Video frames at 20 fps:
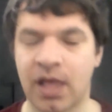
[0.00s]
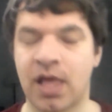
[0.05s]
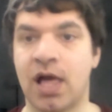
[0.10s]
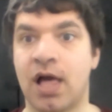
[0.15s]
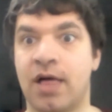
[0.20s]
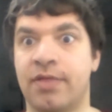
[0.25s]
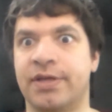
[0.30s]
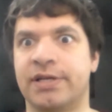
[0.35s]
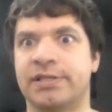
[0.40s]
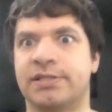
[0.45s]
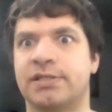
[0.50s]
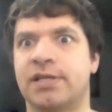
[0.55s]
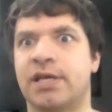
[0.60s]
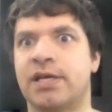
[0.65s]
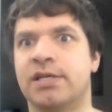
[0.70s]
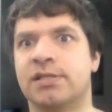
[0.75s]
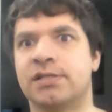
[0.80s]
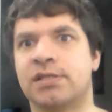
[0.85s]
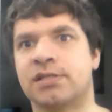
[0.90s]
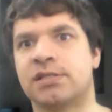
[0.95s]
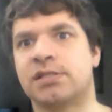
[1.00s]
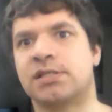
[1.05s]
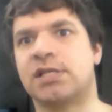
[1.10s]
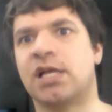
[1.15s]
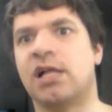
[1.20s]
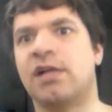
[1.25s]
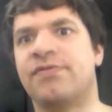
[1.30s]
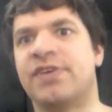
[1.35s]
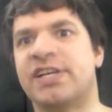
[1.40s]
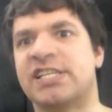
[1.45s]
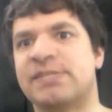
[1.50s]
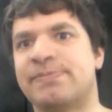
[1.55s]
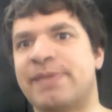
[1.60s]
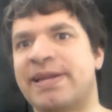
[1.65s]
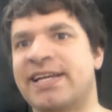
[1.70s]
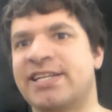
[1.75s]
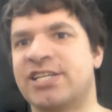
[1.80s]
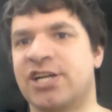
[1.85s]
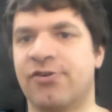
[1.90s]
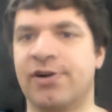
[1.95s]
This is
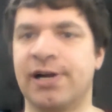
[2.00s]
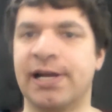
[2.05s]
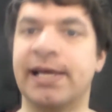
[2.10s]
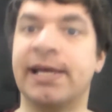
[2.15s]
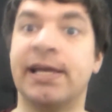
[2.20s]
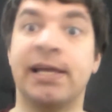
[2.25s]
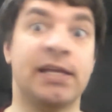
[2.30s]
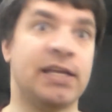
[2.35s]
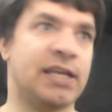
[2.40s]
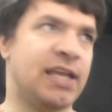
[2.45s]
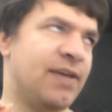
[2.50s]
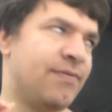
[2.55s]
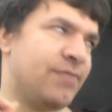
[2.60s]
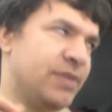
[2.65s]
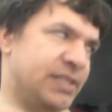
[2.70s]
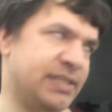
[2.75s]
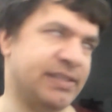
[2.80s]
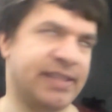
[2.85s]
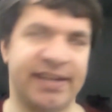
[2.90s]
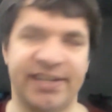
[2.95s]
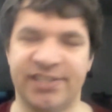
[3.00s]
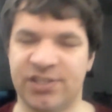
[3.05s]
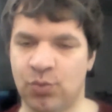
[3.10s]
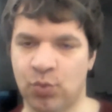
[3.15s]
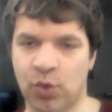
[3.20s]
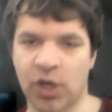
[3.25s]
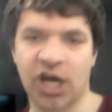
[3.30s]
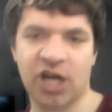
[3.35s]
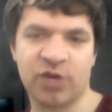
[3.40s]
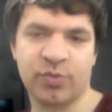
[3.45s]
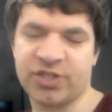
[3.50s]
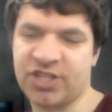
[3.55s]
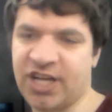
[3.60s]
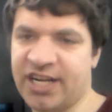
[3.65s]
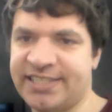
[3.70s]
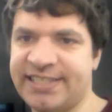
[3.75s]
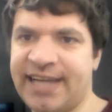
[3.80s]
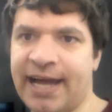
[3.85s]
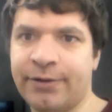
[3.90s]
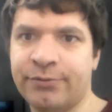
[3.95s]
self-explanatorily, if indeed that is a word, which I
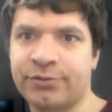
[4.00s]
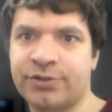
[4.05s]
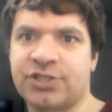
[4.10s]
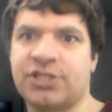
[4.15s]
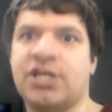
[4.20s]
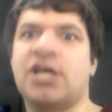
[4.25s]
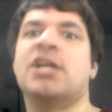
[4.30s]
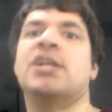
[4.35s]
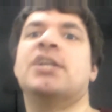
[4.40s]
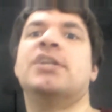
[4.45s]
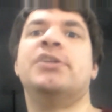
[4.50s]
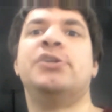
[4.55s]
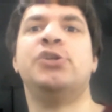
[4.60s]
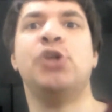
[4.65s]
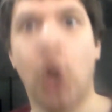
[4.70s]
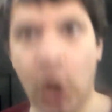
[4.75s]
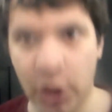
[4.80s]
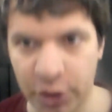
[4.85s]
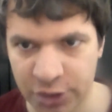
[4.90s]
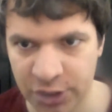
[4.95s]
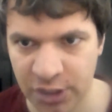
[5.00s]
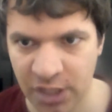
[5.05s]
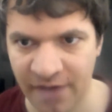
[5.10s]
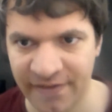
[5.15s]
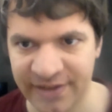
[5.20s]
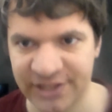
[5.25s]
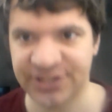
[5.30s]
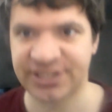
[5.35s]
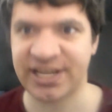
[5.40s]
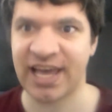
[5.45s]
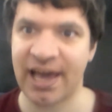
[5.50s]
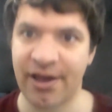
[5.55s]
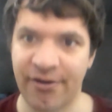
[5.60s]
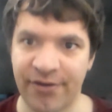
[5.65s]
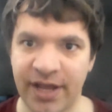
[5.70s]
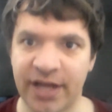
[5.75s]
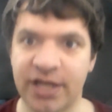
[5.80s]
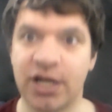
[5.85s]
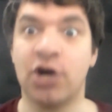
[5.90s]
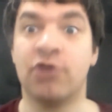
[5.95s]
doubt, not a
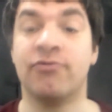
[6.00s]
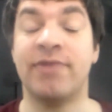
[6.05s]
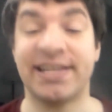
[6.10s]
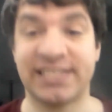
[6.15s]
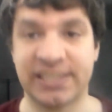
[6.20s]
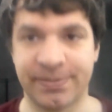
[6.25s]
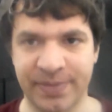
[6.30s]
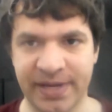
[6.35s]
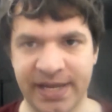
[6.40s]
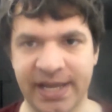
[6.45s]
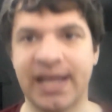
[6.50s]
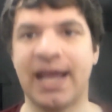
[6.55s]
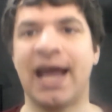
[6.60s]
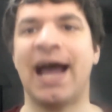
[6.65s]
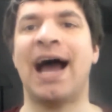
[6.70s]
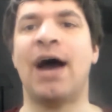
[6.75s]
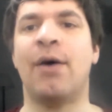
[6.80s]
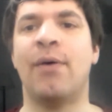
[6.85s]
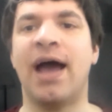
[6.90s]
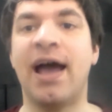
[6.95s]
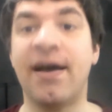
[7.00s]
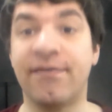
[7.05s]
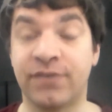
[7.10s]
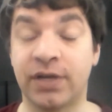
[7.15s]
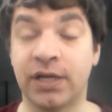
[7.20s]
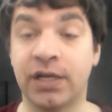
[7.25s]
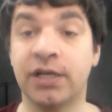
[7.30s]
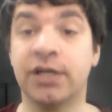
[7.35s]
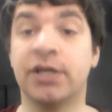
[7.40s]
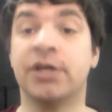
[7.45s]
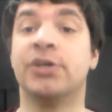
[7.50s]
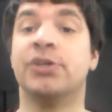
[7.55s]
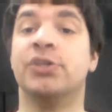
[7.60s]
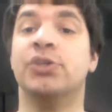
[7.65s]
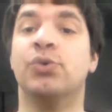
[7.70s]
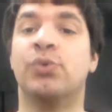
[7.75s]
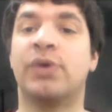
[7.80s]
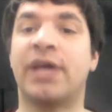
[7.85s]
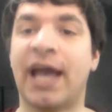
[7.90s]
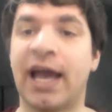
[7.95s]
vegetarian recipe. However,
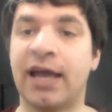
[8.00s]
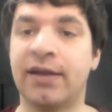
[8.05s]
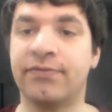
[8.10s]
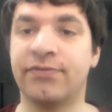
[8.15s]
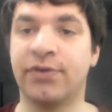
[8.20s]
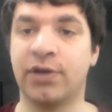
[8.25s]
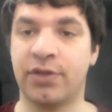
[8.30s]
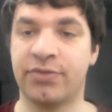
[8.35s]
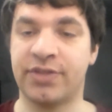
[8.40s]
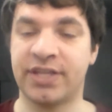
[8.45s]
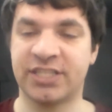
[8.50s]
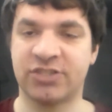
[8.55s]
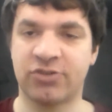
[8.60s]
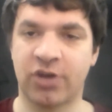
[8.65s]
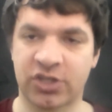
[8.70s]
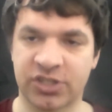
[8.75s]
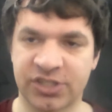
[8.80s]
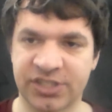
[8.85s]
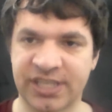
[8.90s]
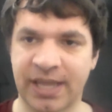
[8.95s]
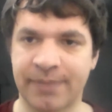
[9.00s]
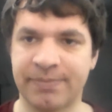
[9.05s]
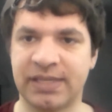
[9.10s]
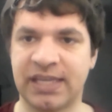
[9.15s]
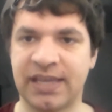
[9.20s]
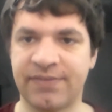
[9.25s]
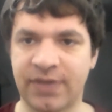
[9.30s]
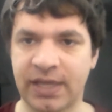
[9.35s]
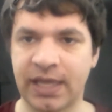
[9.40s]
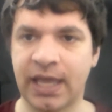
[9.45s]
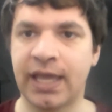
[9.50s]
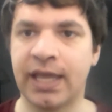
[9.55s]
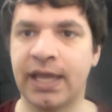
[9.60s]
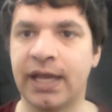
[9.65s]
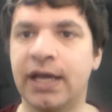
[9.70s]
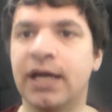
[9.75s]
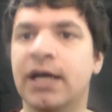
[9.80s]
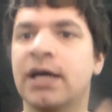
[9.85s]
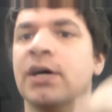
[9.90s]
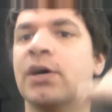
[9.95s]
you can follow the instructions I'm giving
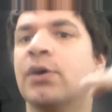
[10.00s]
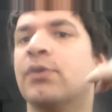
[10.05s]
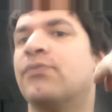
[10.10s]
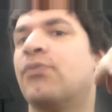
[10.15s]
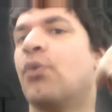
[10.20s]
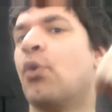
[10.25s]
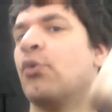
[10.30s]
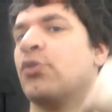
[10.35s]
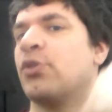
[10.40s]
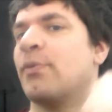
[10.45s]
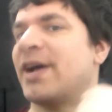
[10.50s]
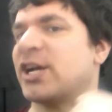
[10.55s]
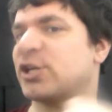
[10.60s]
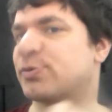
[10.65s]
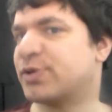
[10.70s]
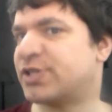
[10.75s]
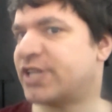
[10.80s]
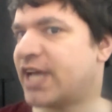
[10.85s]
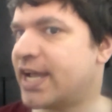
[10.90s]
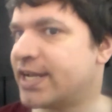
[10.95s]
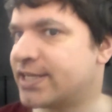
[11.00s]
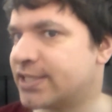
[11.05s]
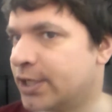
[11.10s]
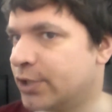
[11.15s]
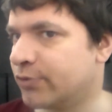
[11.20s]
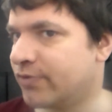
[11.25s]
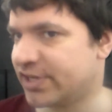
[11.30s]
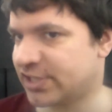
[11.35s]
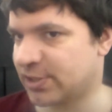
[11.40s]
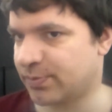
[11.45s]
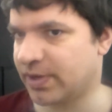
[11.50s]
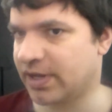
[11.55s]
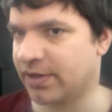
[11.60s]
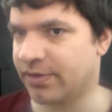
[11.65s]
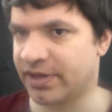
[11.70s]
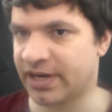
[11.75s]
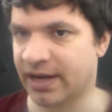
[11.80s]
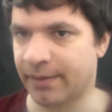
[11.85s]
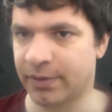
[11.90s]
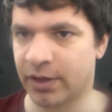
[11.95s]
here for the mashed potato recipe
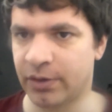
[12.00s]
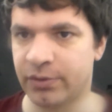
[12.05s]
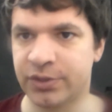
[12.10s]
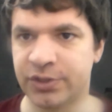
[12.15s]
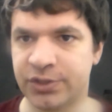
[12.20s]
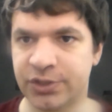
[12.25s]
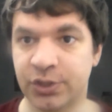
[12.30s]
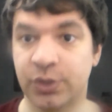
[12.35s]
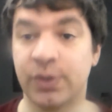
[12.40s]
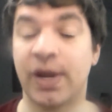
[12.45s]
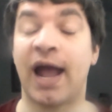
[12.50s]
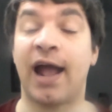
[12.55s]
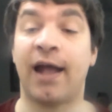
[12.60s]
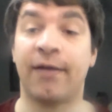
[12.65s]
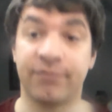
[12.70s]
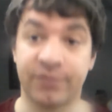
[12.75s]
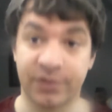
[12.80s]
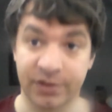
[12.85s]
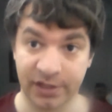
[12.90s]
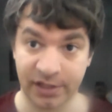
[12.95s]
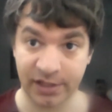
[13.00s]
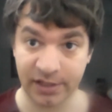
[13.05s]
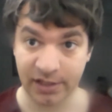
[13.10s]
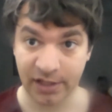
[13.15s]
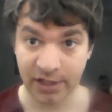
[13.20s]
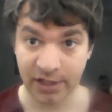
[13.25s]
that I'm going to do and the